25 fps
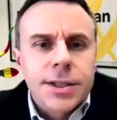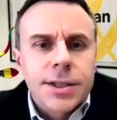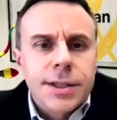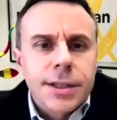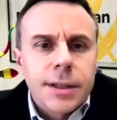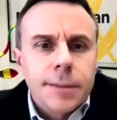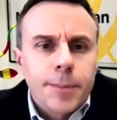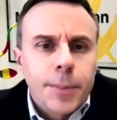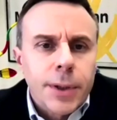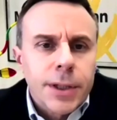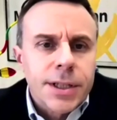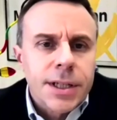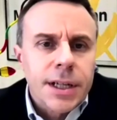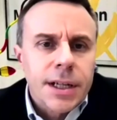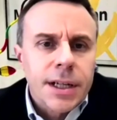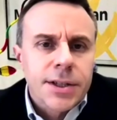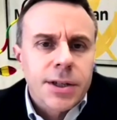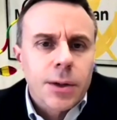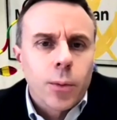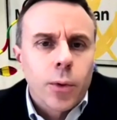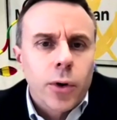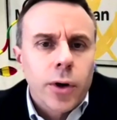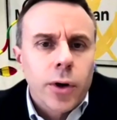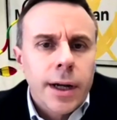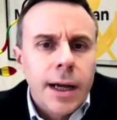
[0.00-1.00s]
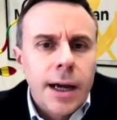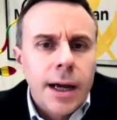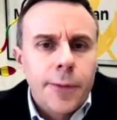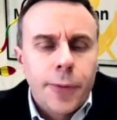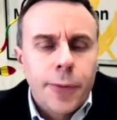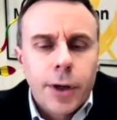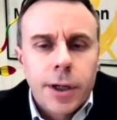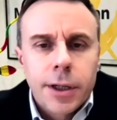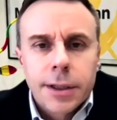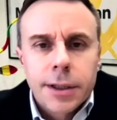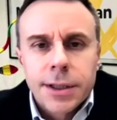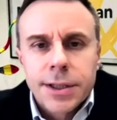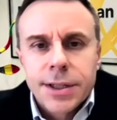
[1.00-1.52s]
just Phatisa, we're an
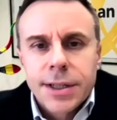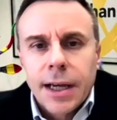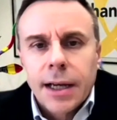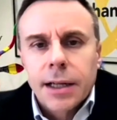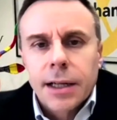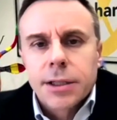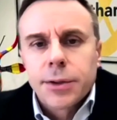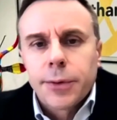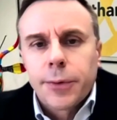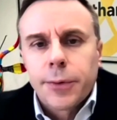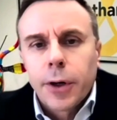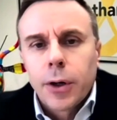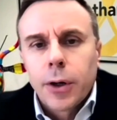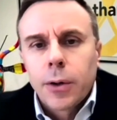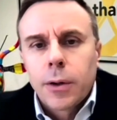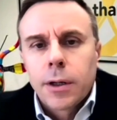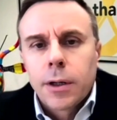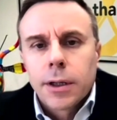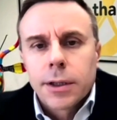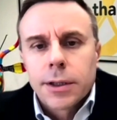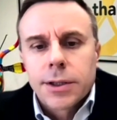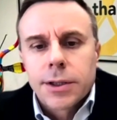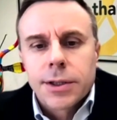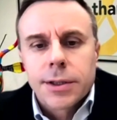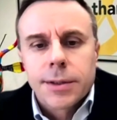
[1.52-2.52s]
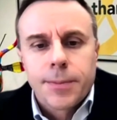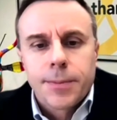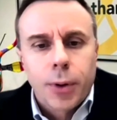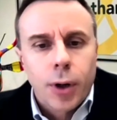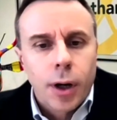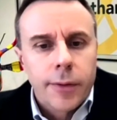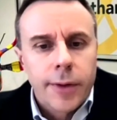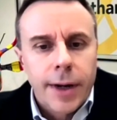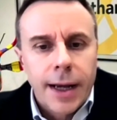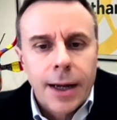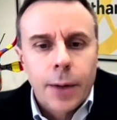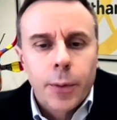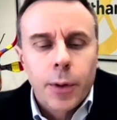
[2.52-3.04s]
African sector-focused
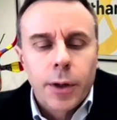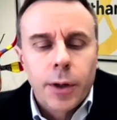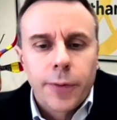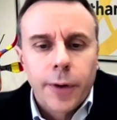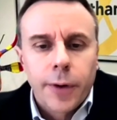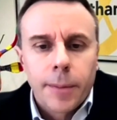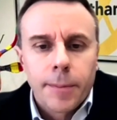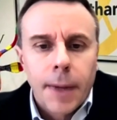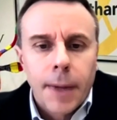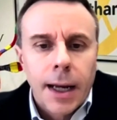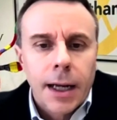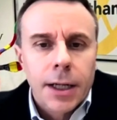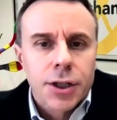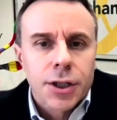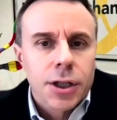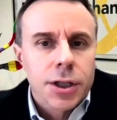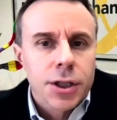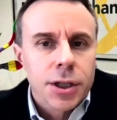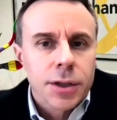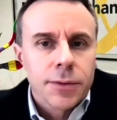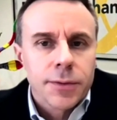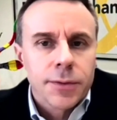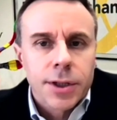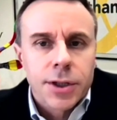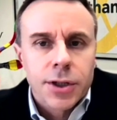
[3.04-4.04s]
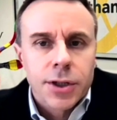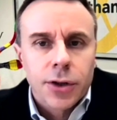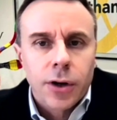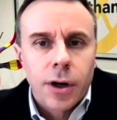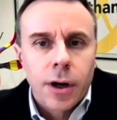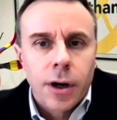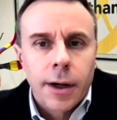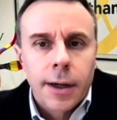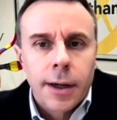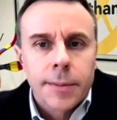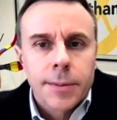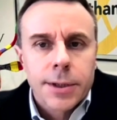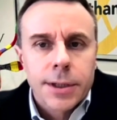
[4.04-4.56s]
private equity fund manager, as you've
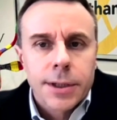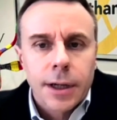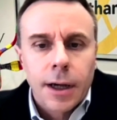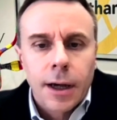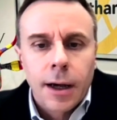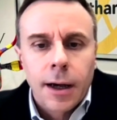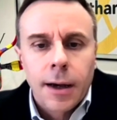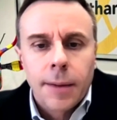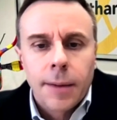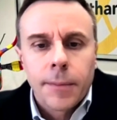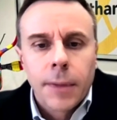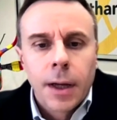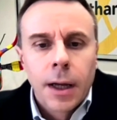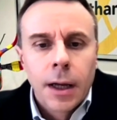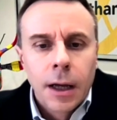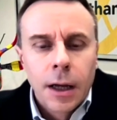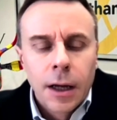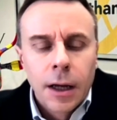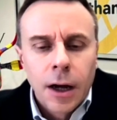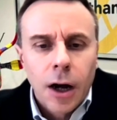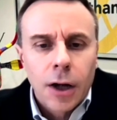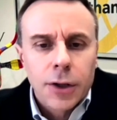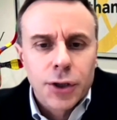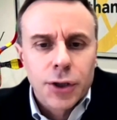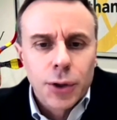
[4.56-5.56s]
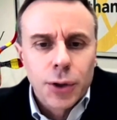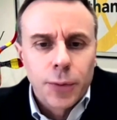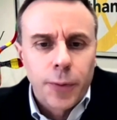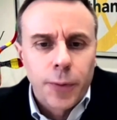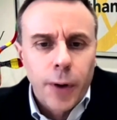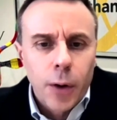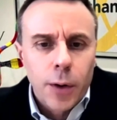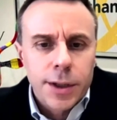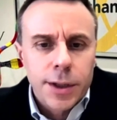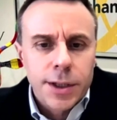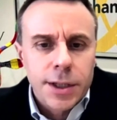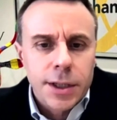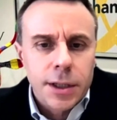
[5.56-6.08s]
described. Our two
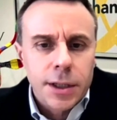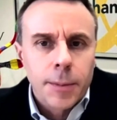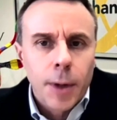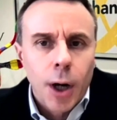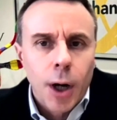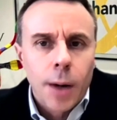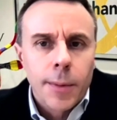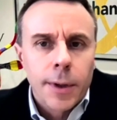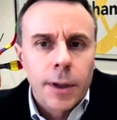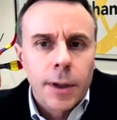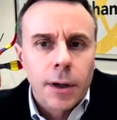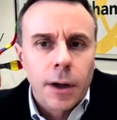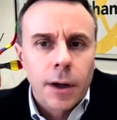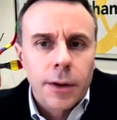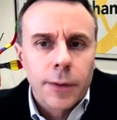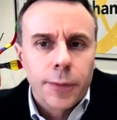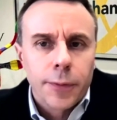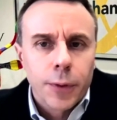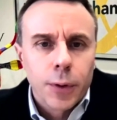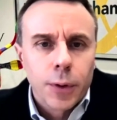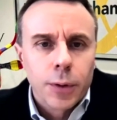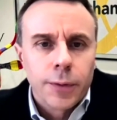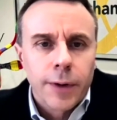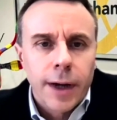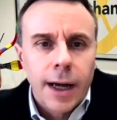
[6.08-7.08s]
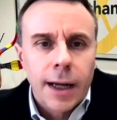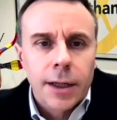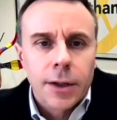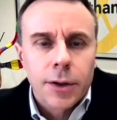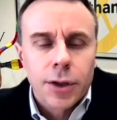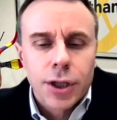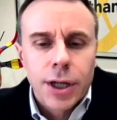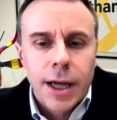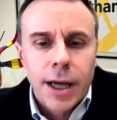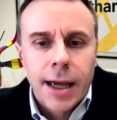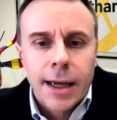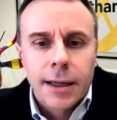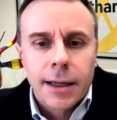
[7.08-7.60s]
focuses at the moment are the food
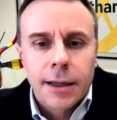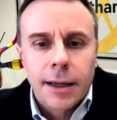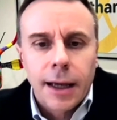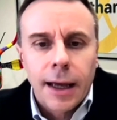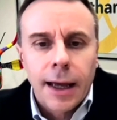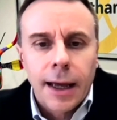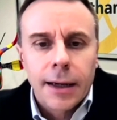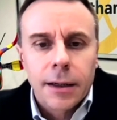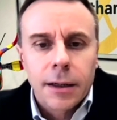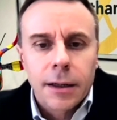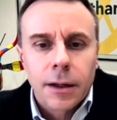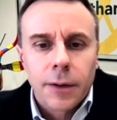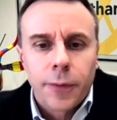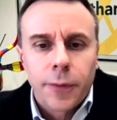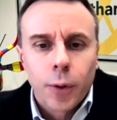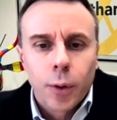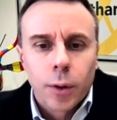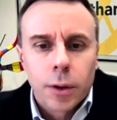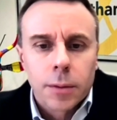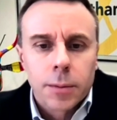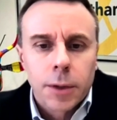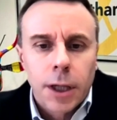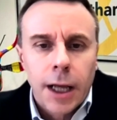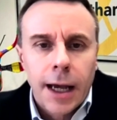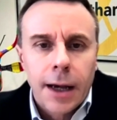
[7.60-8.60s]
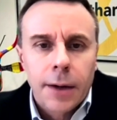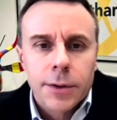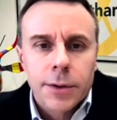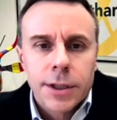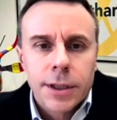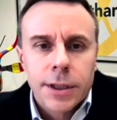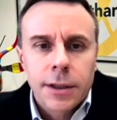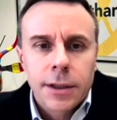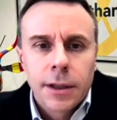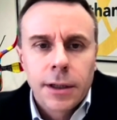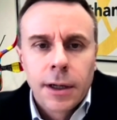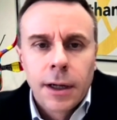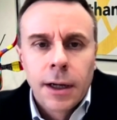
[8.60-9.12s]
value chain and affordable
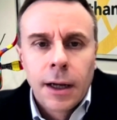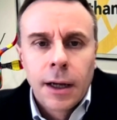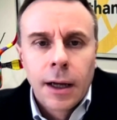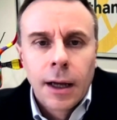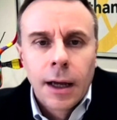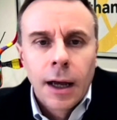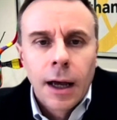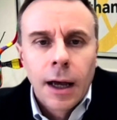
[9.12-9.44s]
housing.